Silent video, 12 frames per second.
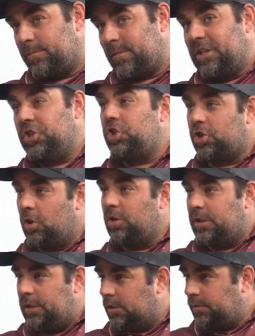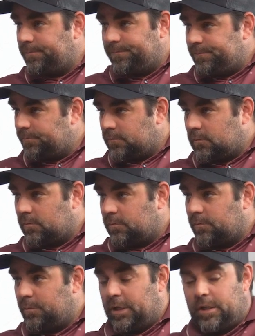insured deal,
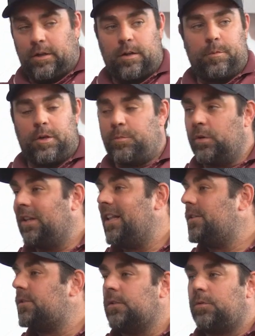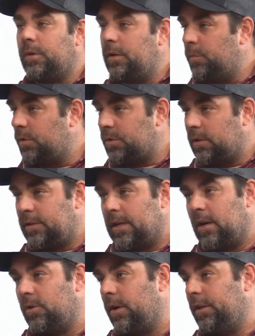meaning I'm going to put less than 20%
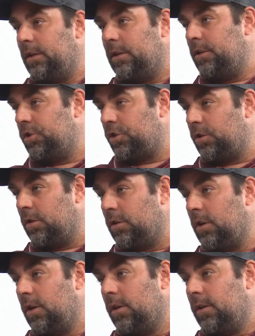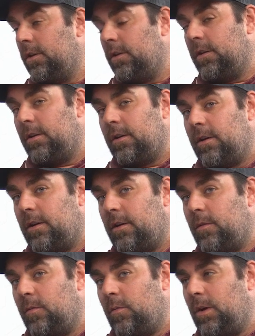down or I need it insured,
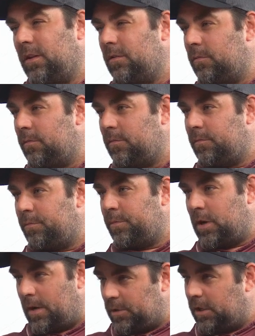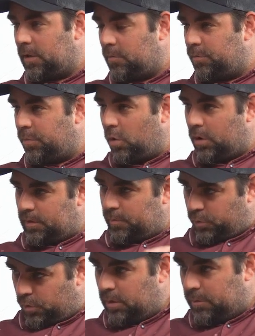well, perhaps I can port the
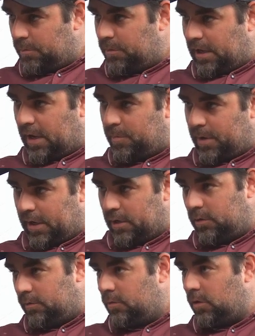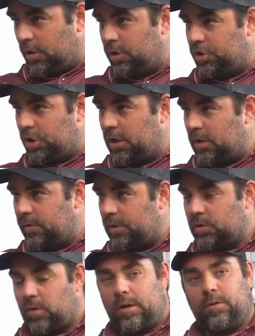premium that I paid, or a good chunk of it,
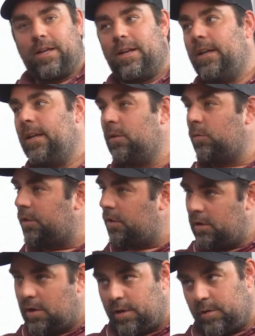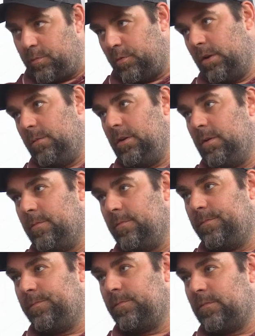so I don't get hit with another premium,
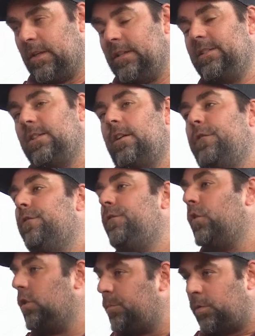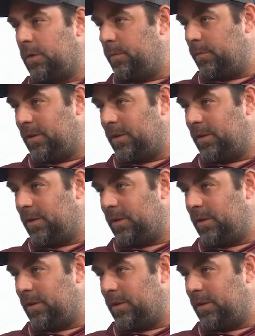at least not a full premium